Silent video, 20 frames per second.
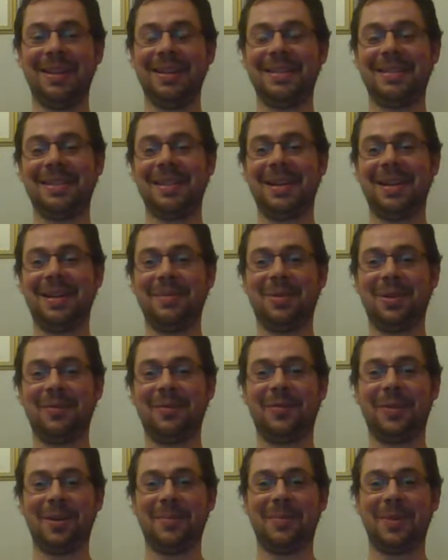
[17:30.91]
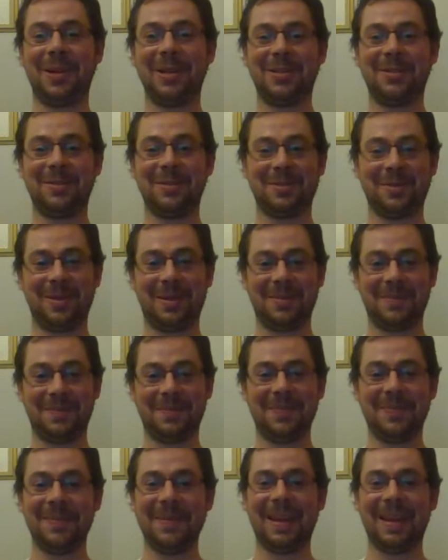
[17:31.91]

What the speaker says: his profile picture as well.